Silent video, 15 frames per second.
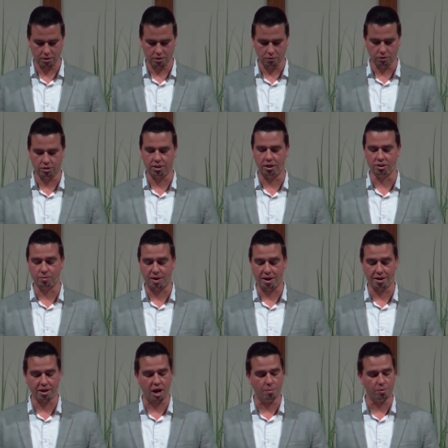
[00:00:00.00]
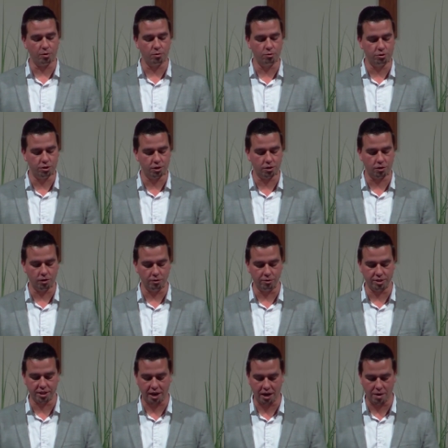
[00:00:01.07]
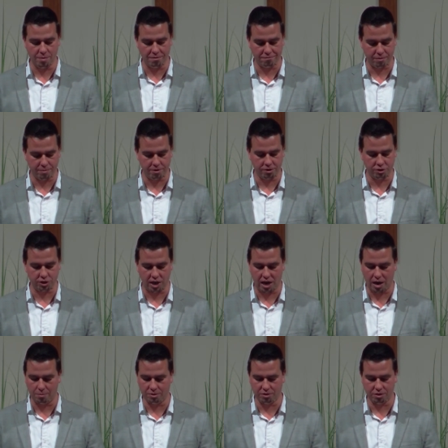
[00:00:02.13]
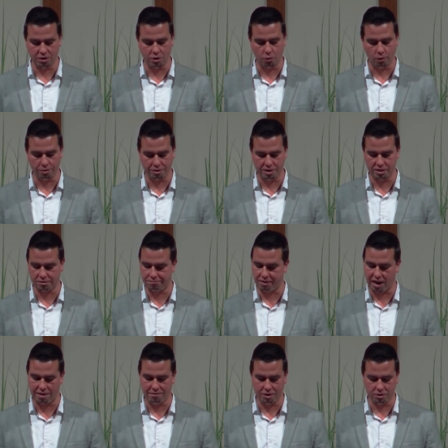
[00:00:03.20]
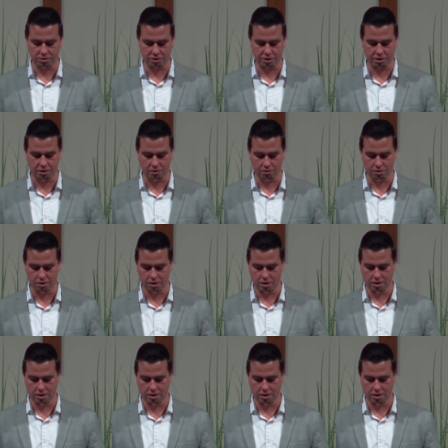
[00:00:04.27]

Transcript: which tells about a couple who took early retirement from their jobs in the Northeast five years ago